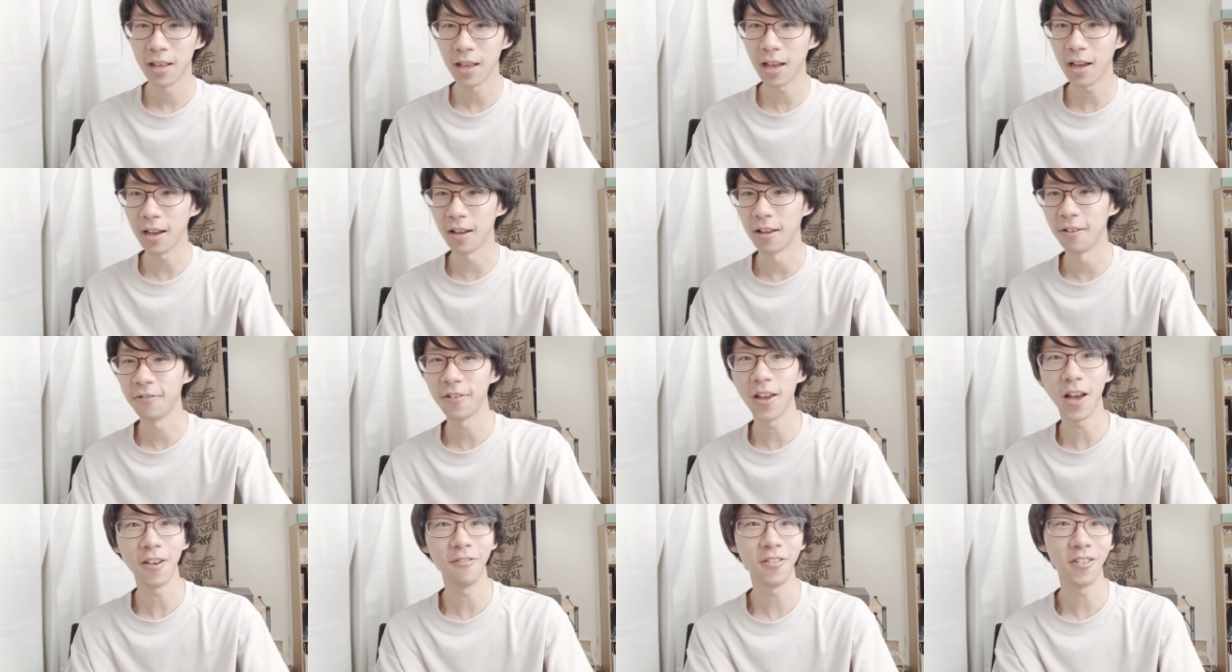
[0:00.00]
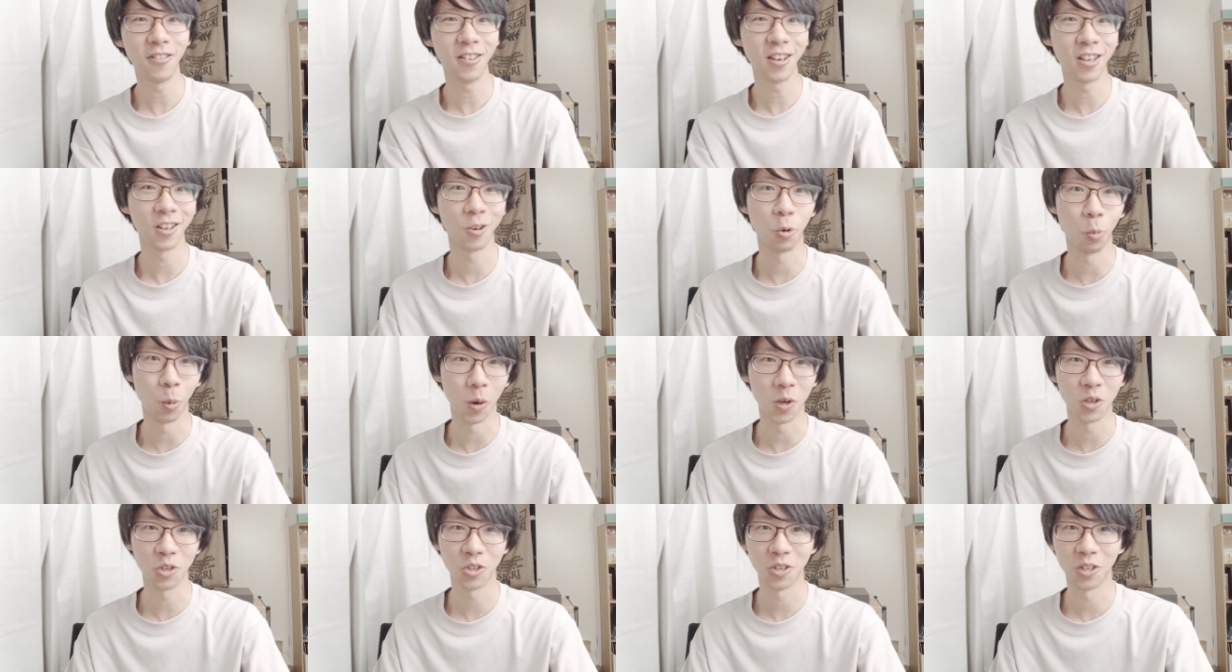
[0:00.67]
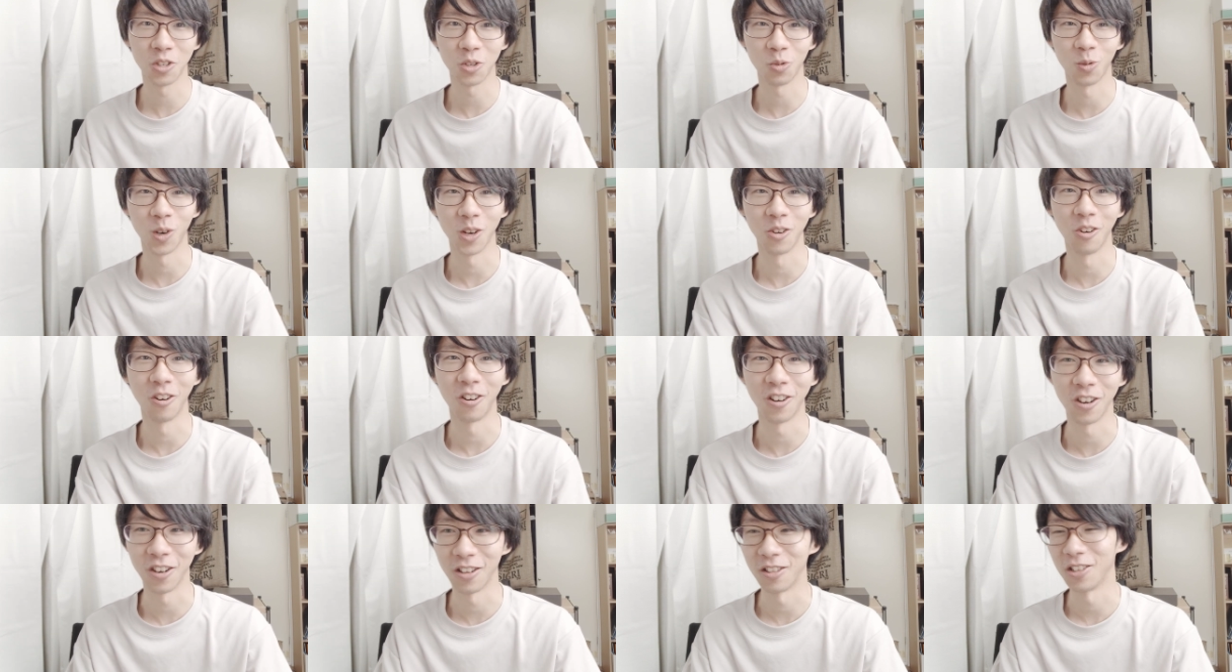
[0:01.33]
yeah, if you have any questions
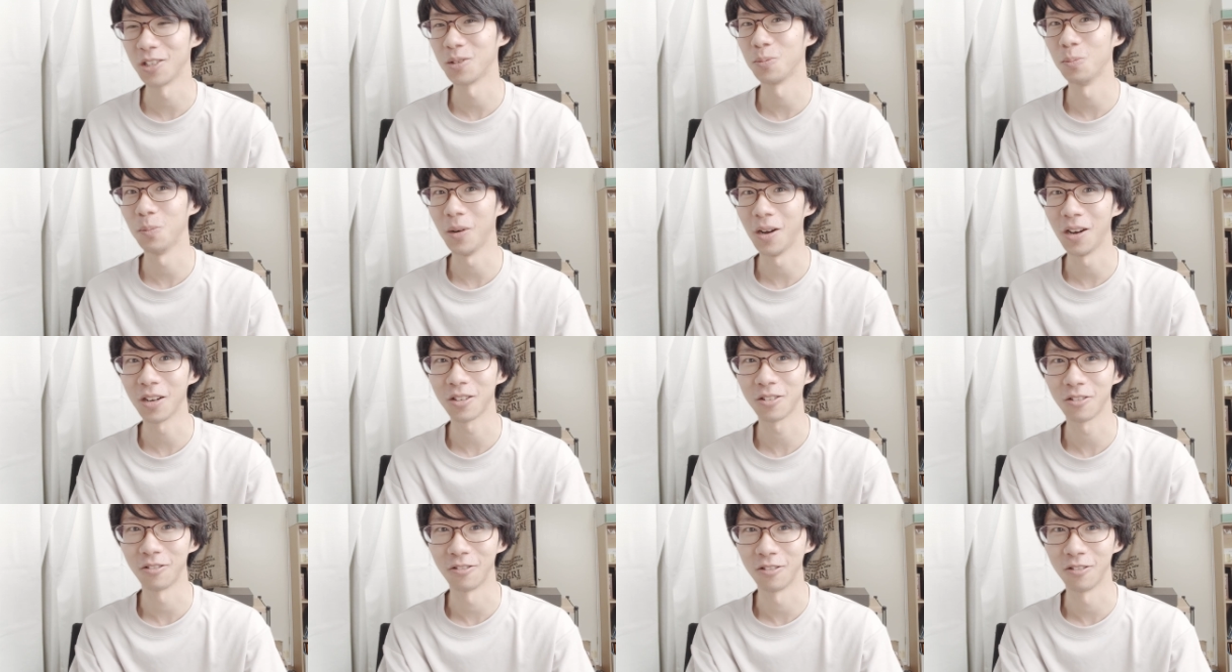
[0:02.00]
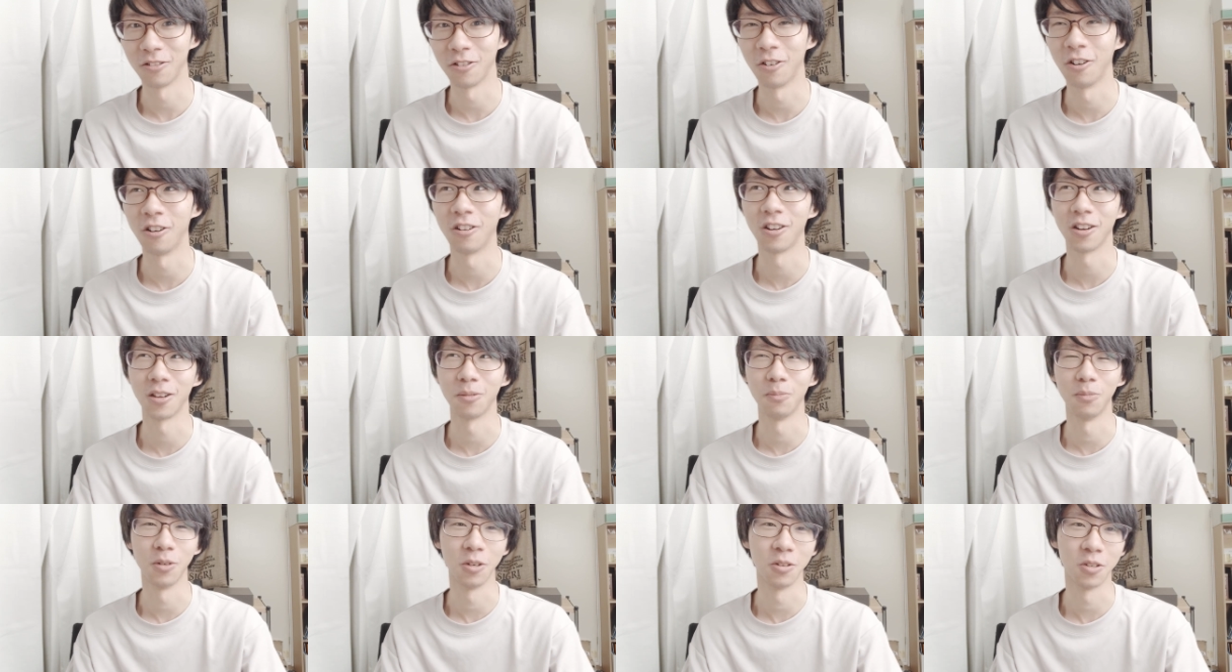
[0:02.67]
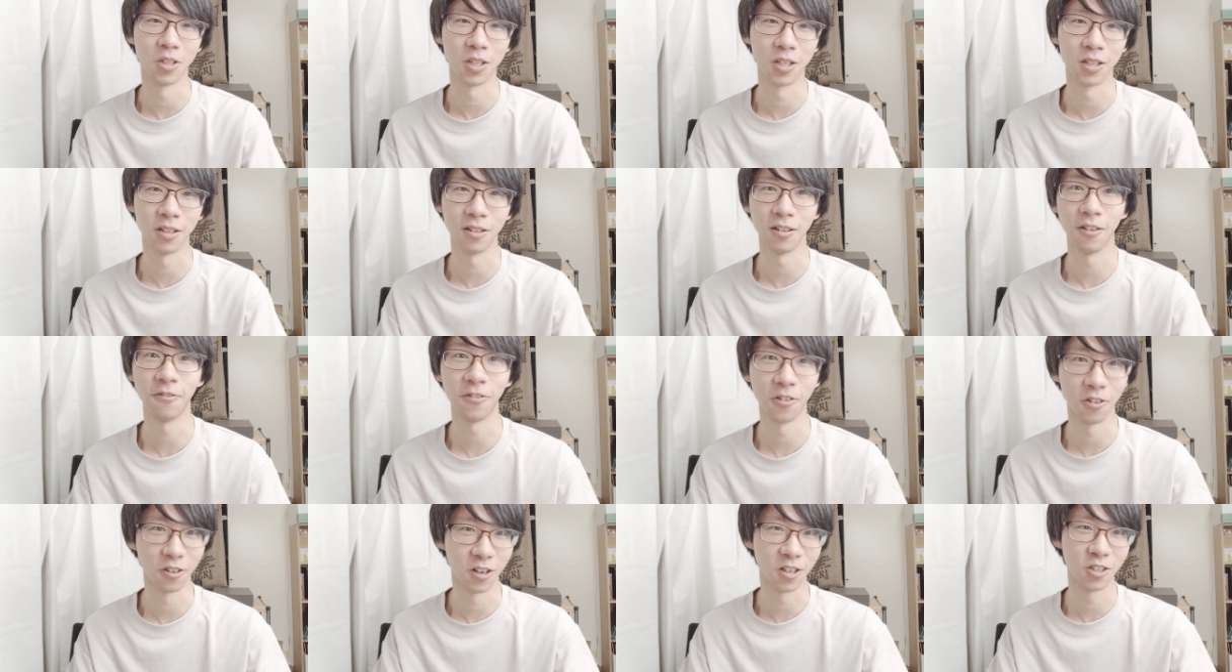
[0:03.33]
regarding this box or regarding Muji,
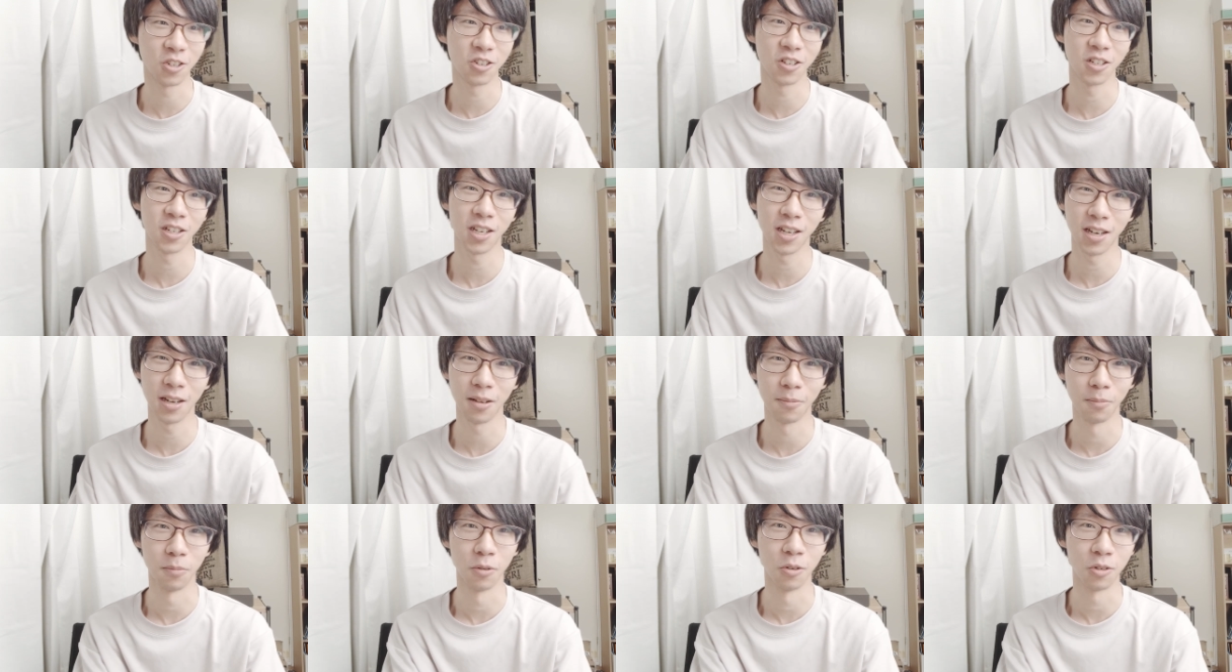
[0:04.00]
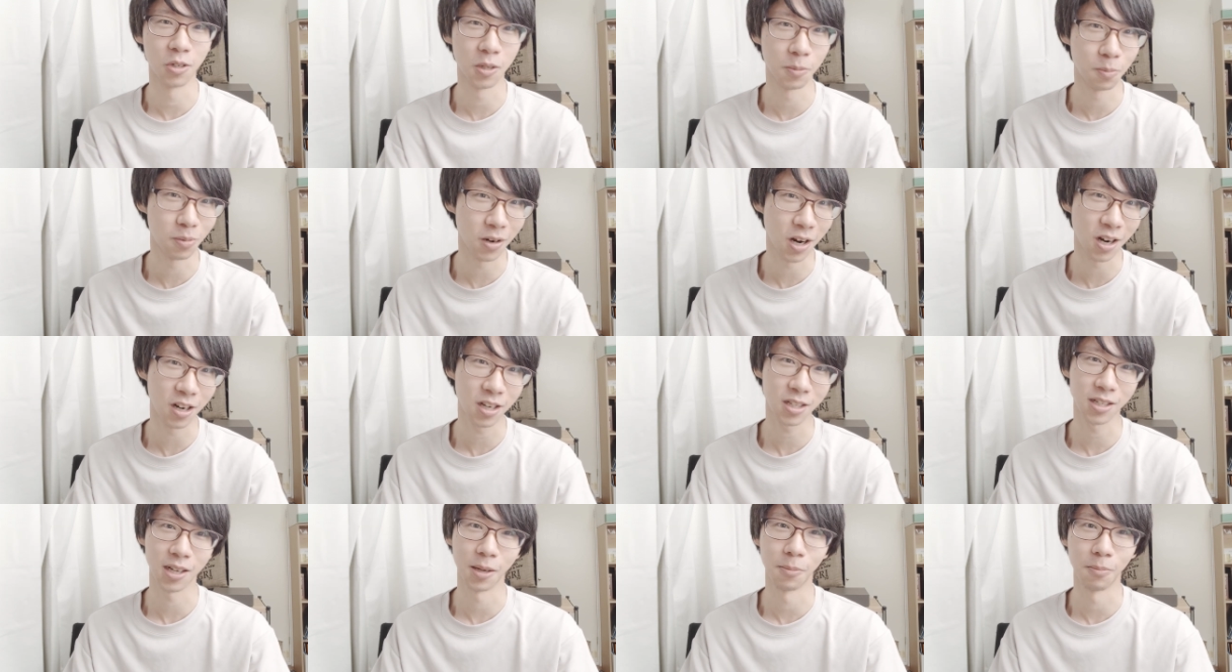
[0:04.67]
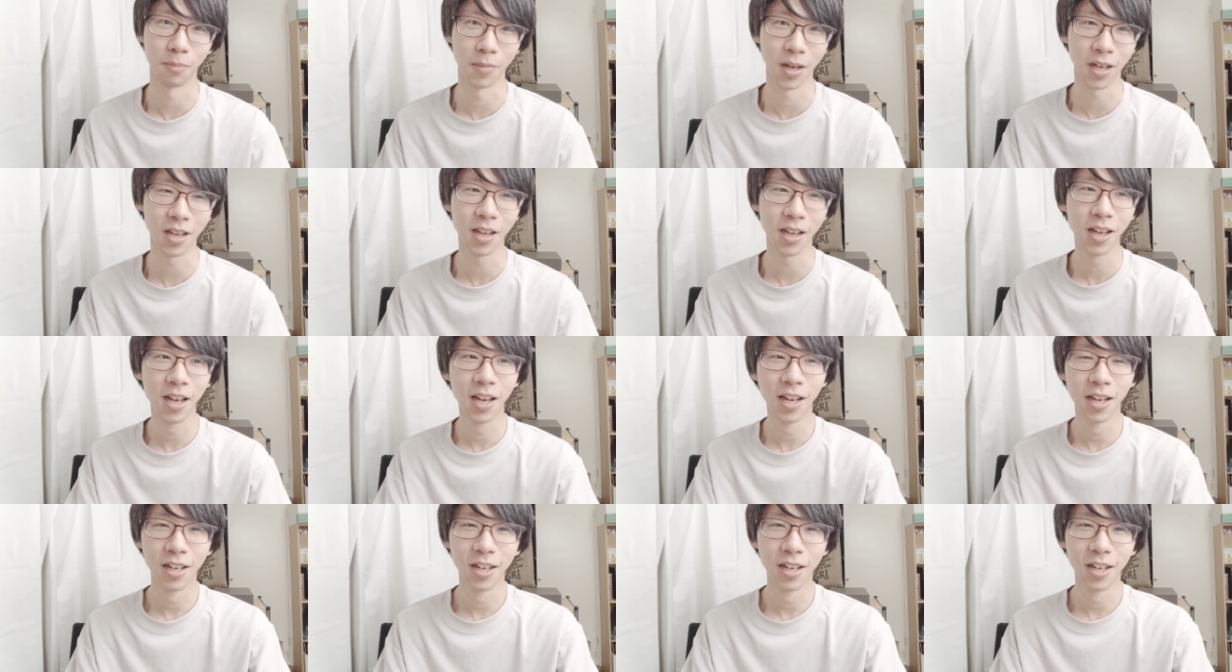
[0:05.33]
if you're interested in Muji products, I might